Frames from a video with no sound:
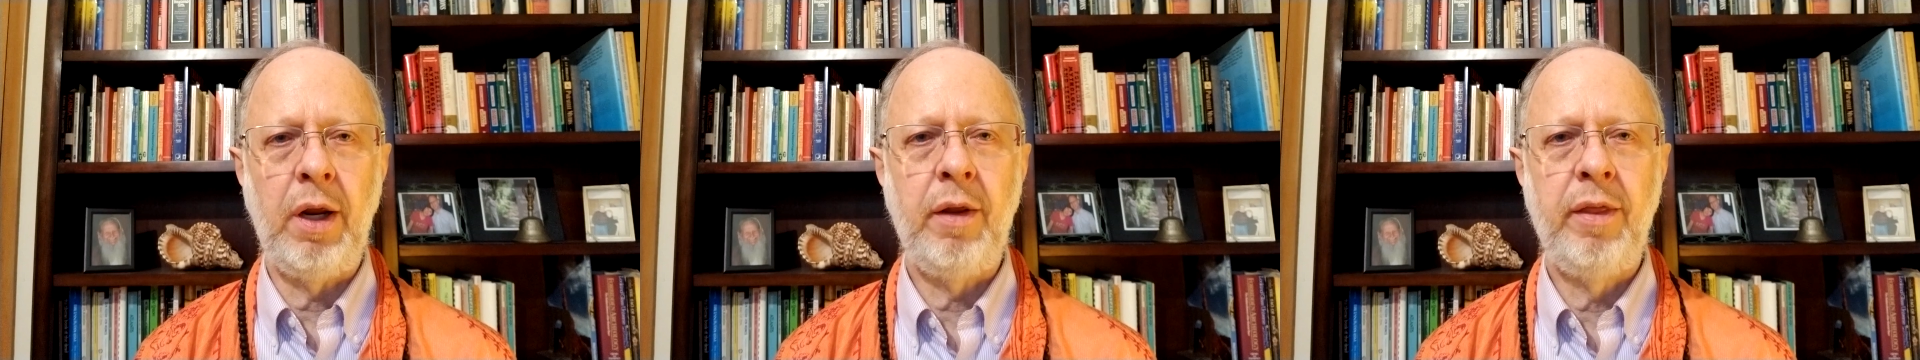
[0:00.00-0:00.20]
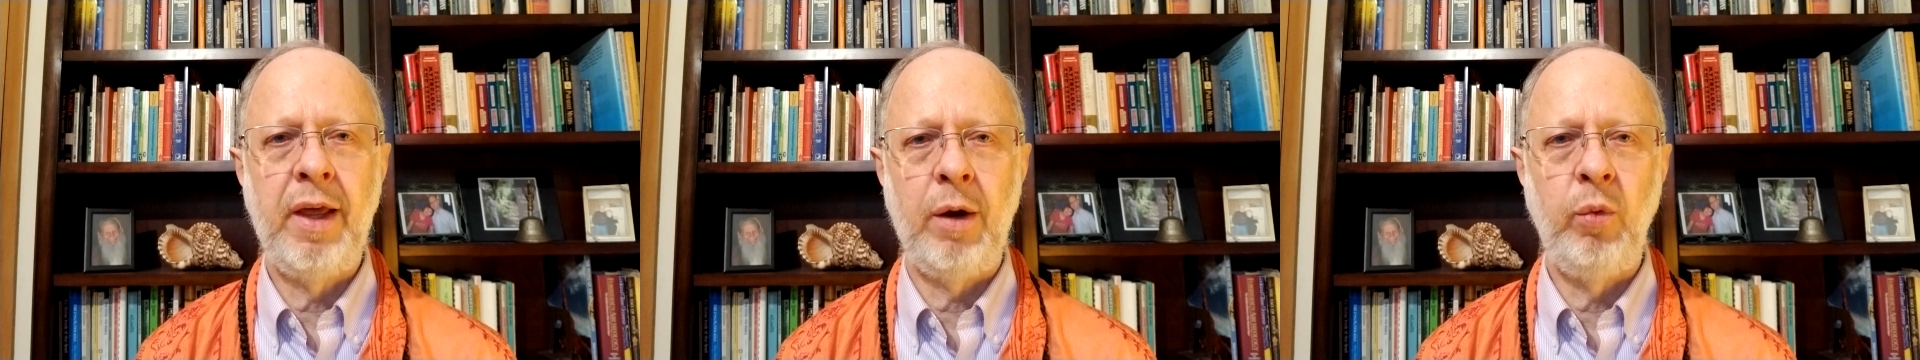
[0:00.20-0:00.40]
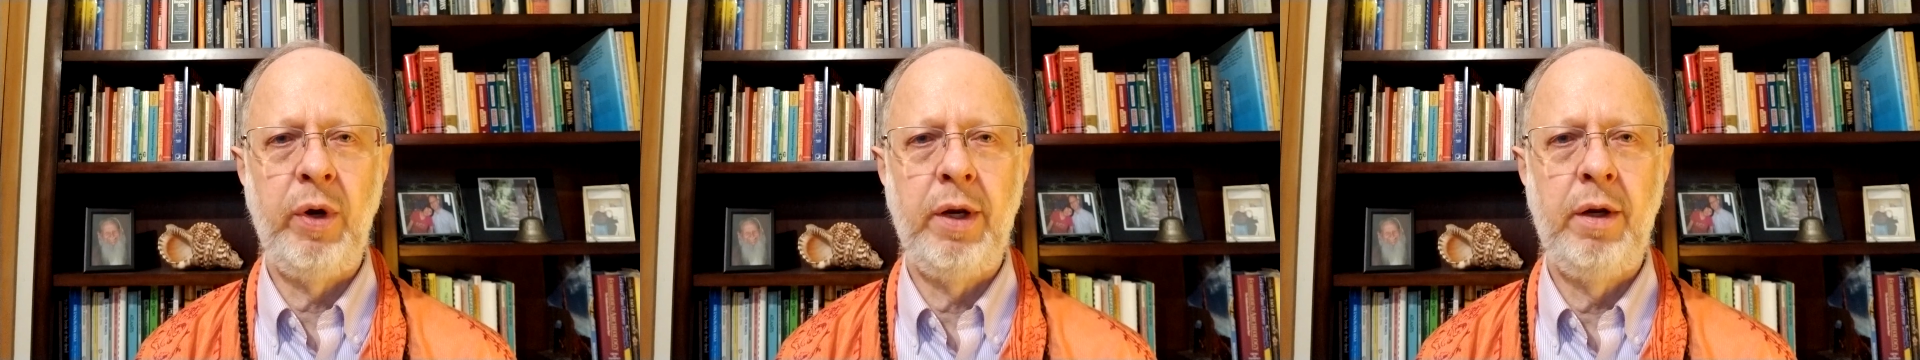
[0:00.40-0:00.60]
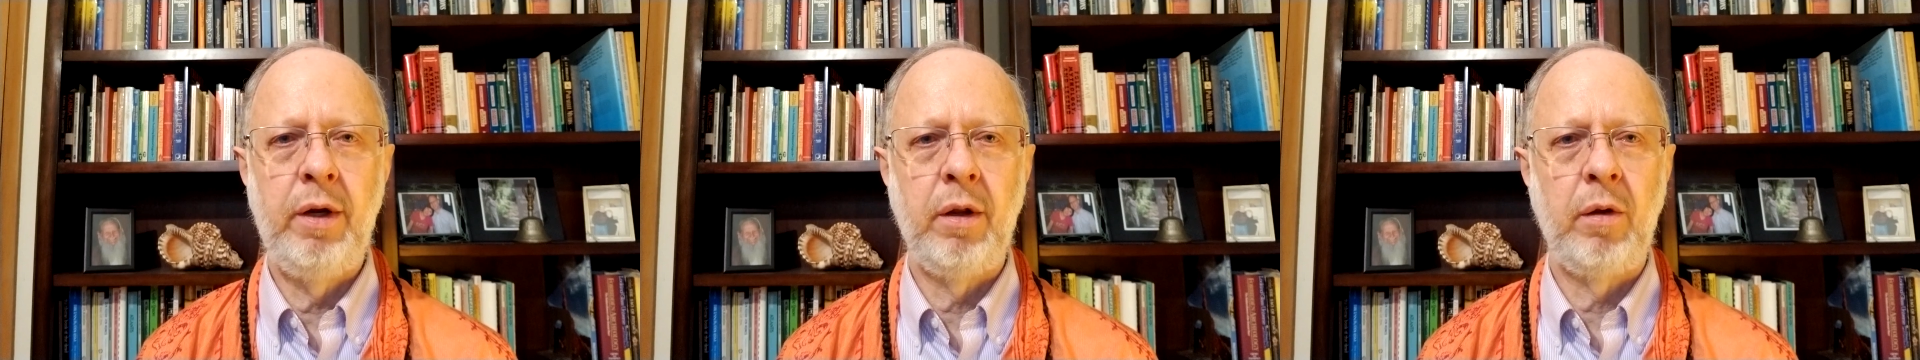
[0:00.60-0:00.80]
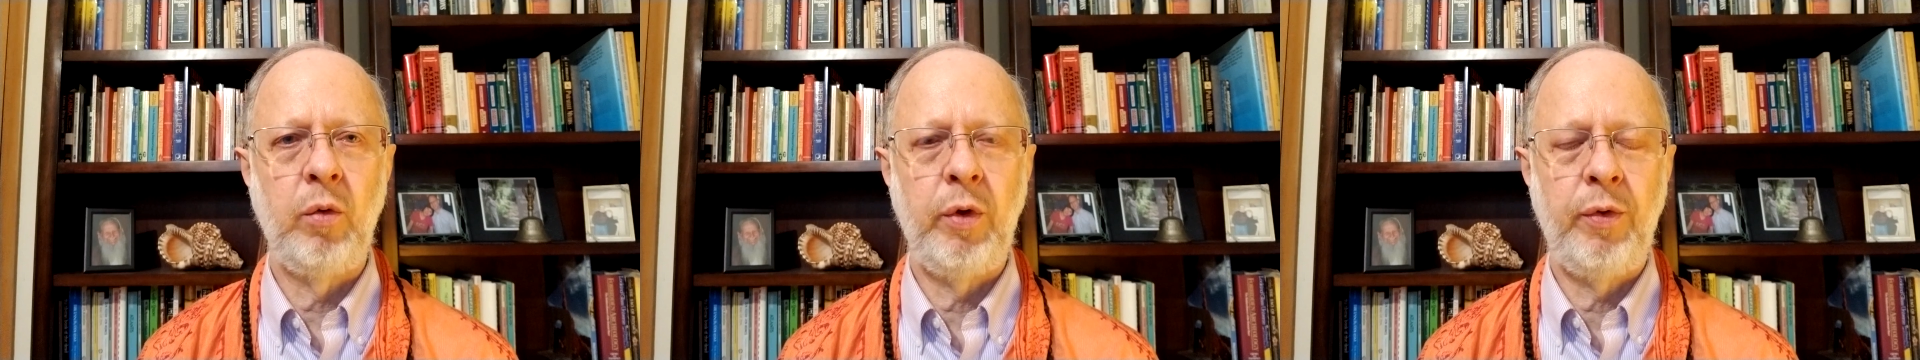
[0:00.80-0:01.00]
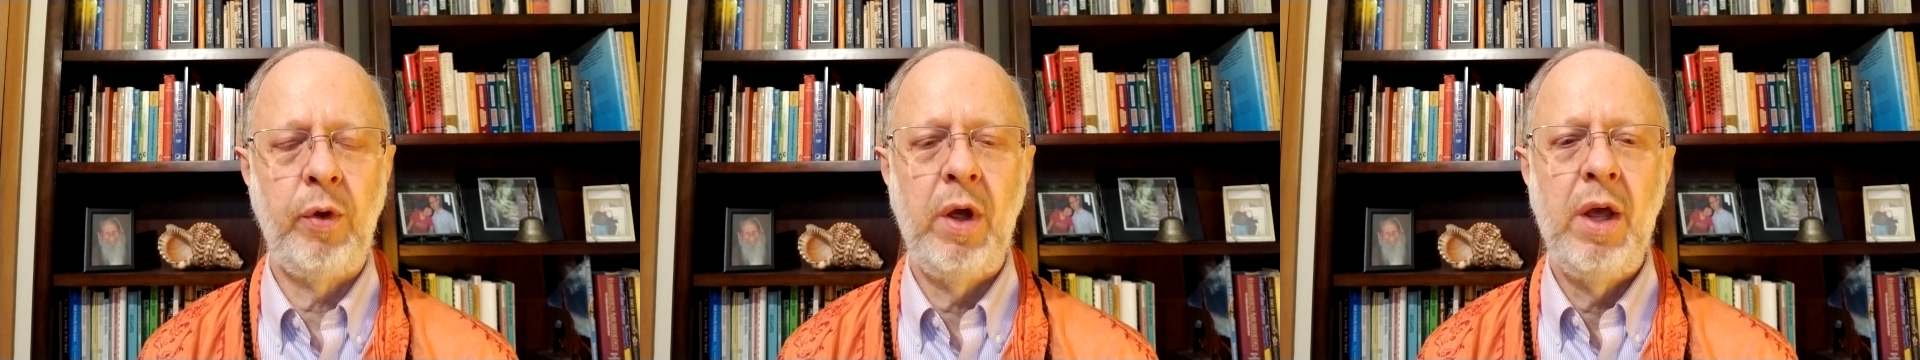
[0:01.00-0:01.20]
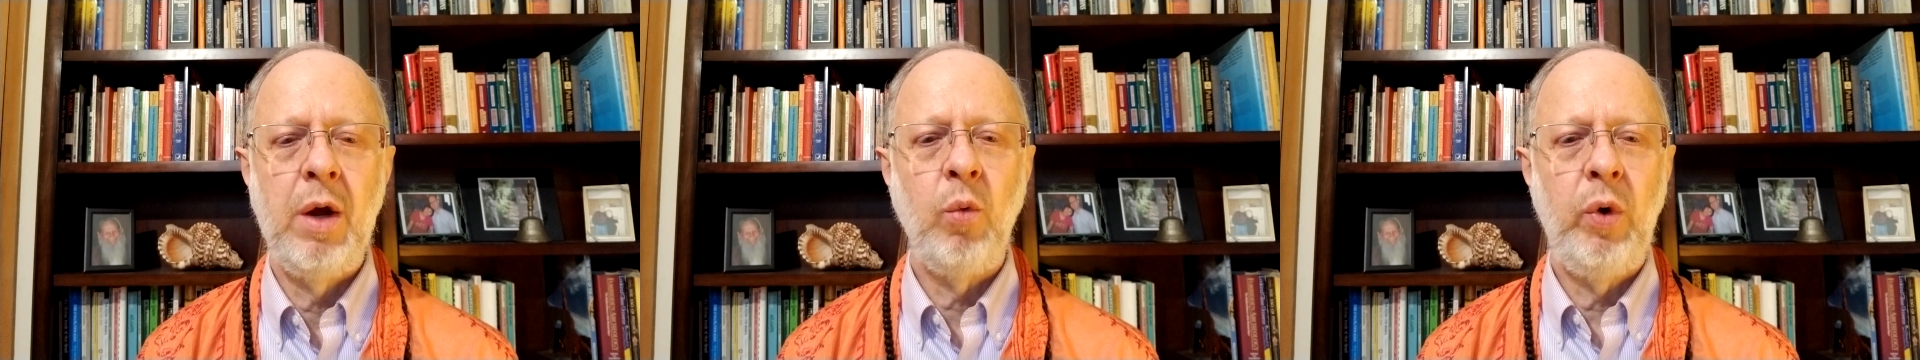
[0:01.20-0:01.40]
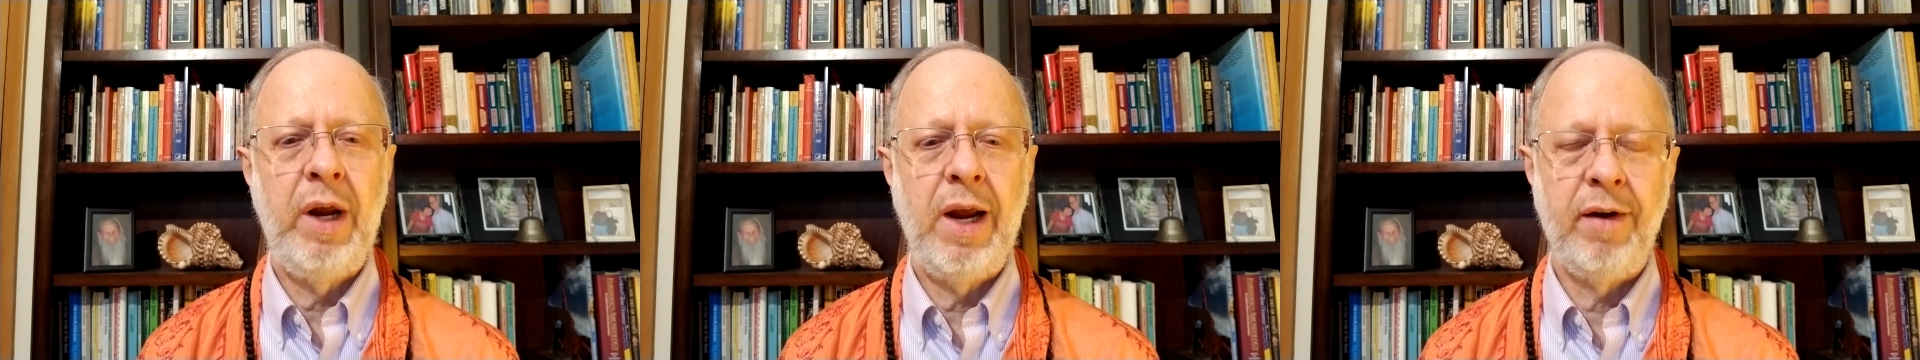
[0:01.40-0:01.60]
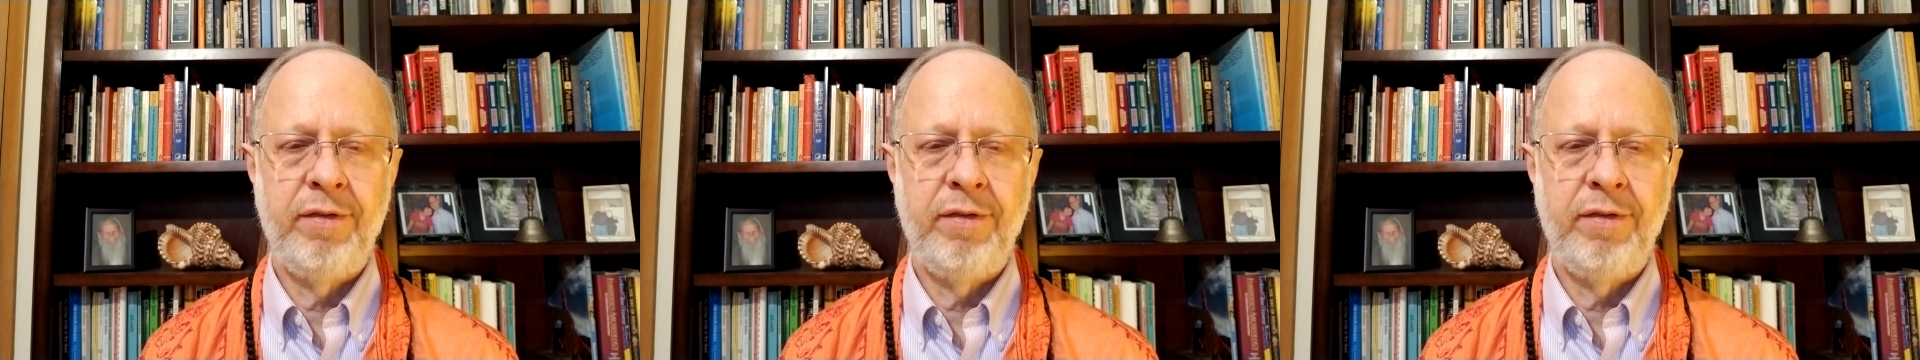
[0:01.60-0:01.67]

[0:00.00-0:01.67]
that we deal with, we have